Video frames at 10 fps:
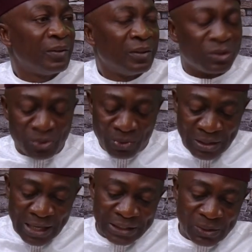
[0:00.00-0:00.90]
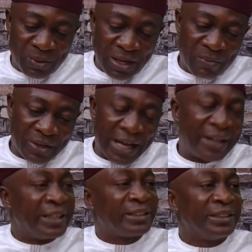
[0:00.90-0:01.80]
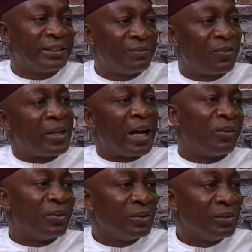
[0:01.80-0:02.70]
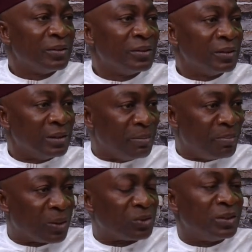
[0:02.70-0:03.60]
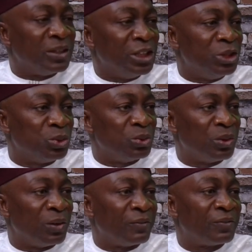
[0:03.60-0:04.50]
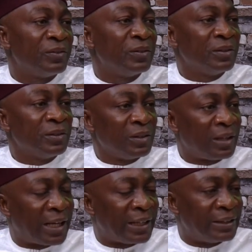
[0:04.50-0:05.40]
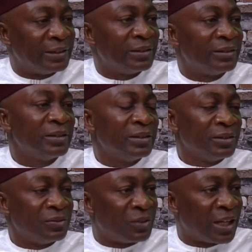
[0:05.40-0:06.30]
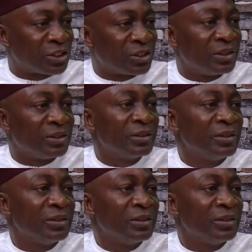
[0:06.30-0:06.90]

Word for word: So that is where we can rest it for now about the issue of hardening, ranching,